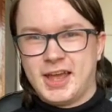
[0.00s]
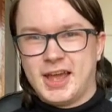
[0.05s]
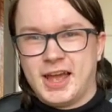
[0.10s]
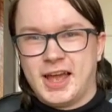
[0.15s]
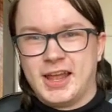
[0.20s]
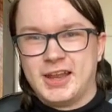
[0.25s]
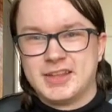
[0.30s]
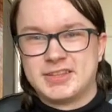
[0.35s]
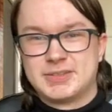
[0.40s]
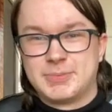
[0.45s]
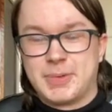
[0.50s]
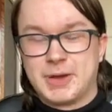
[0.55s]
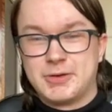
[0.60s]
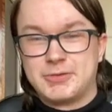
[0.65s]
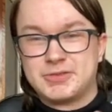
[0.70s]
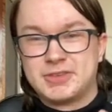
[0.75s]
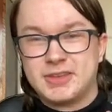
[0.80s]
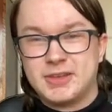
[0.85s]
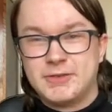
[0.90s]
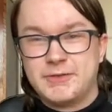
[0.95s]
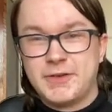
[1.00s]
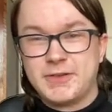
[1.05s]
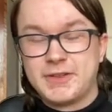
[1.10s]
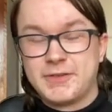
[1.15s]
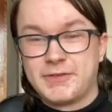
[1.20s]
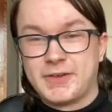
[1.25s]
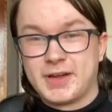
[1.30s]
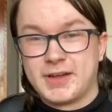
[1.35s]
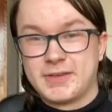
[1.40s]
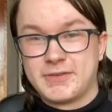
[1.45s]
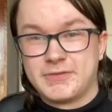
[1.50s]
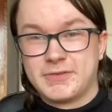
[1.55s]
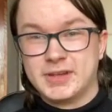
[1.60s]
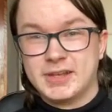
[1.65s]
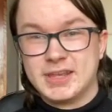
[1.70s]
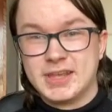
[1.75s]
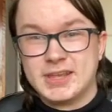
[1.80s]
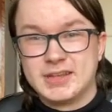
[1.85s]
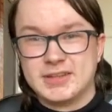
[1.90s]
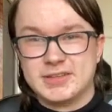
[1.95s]
And it's about the 55
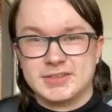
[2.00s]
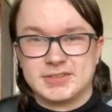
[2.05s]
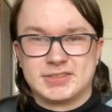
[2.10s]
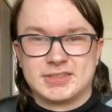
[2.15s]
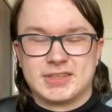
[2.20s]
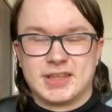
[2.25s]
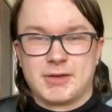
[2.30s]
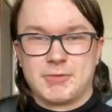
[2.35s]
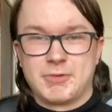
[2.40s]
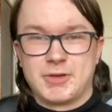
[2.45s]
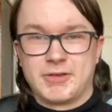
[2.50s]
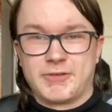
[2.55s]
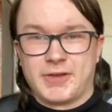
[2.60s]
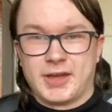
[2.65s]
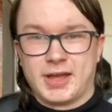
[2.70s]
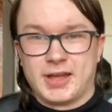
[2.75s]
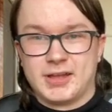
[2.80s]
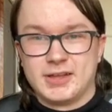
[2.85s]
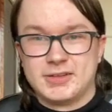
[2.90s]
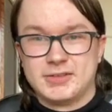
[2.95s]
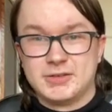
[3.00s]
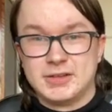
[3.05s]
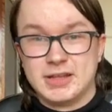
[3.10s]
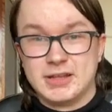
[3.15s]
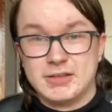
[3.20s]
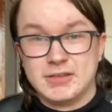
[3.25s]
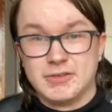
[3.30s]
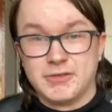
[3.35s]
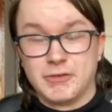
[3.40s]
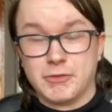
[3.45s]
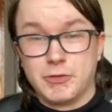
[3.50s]
leaders that we've had in